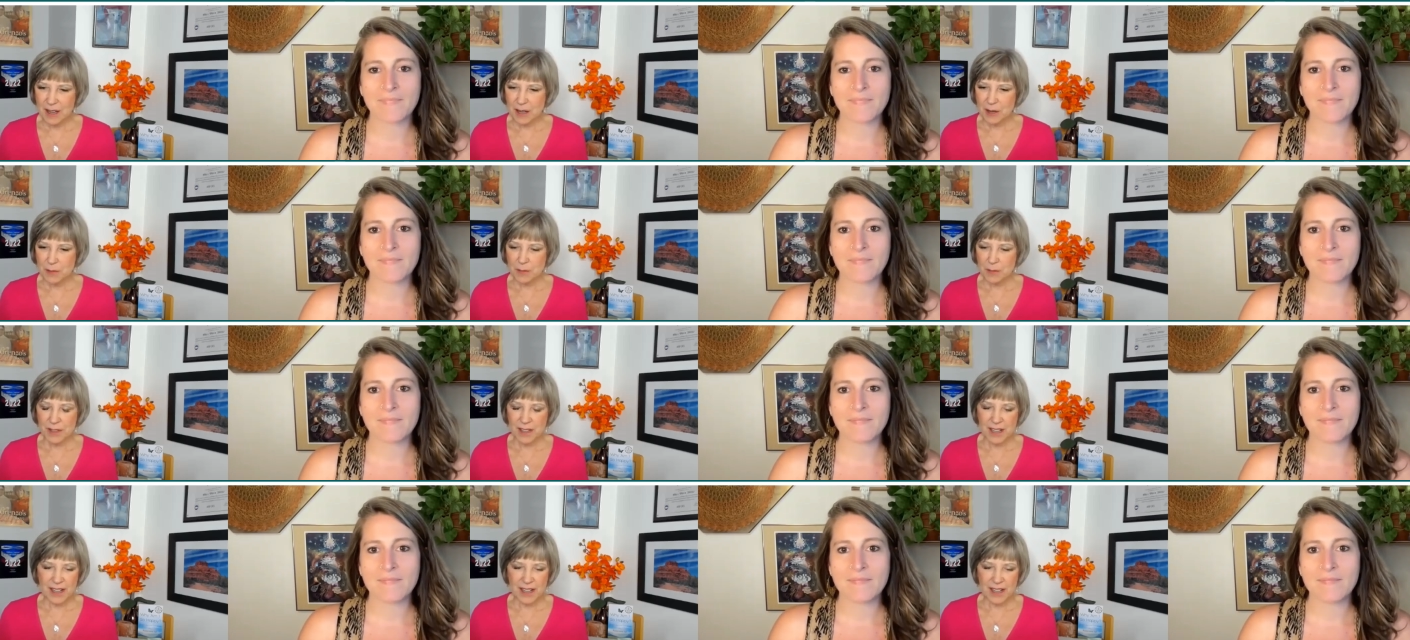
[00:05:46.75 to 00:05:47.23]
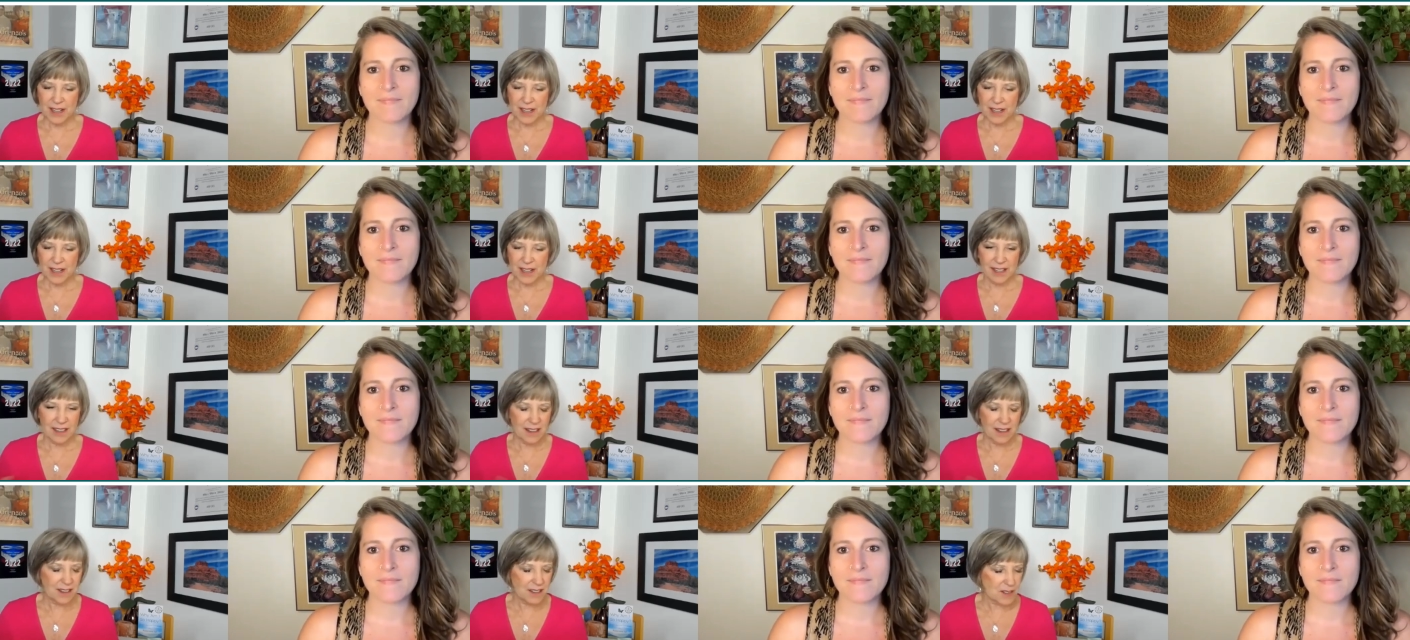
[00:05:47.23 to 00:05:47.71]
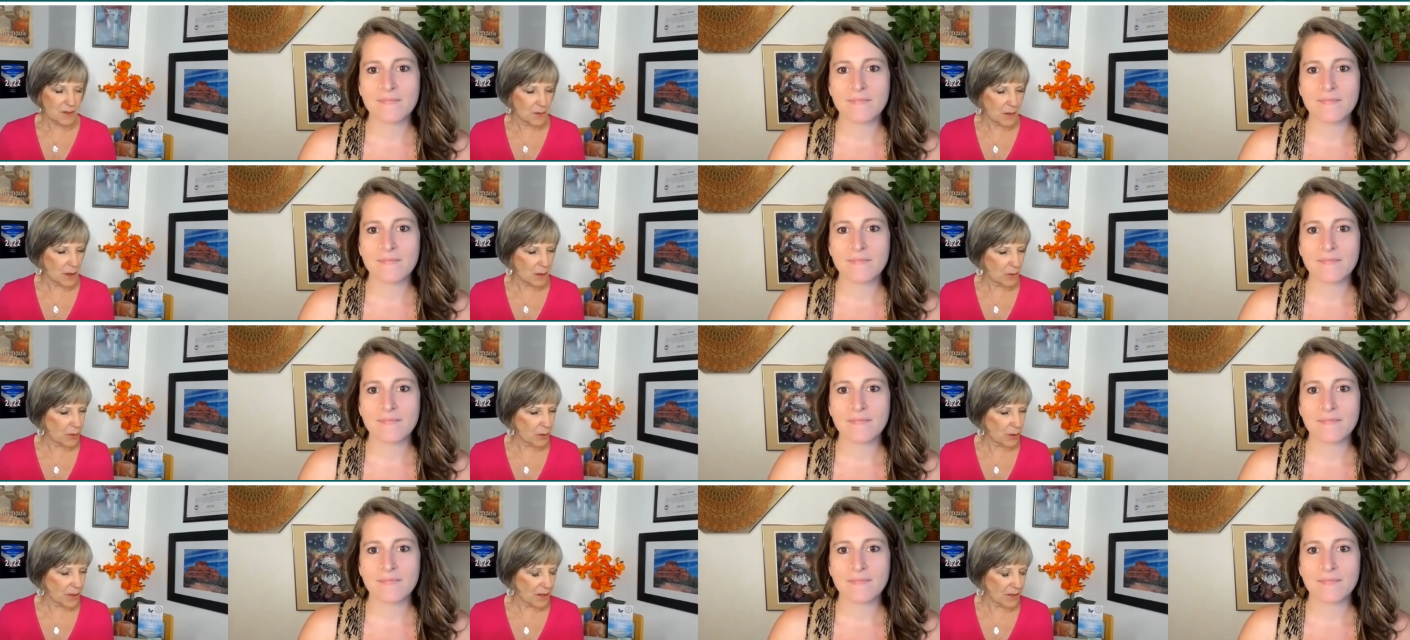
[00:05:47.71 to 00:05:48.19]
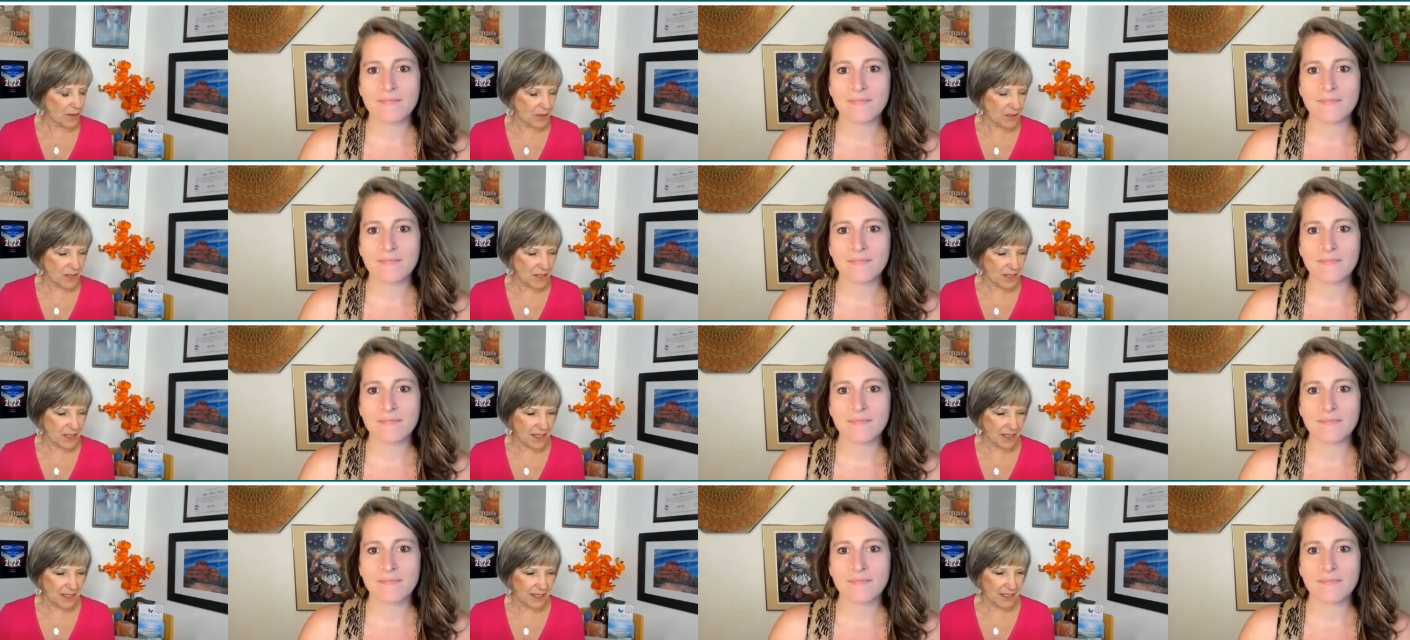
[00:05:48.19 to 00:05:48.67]
Speaker 1: but I, I lost my brother
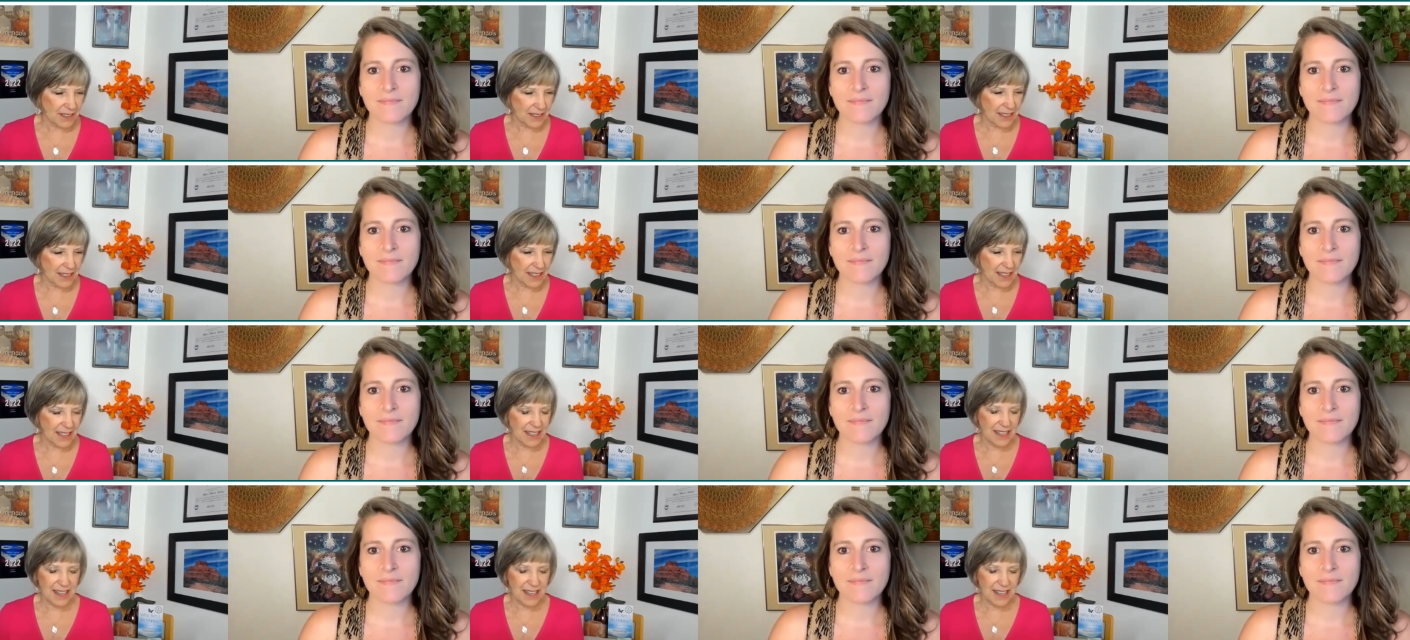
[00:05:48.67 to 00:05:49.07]
suddenly.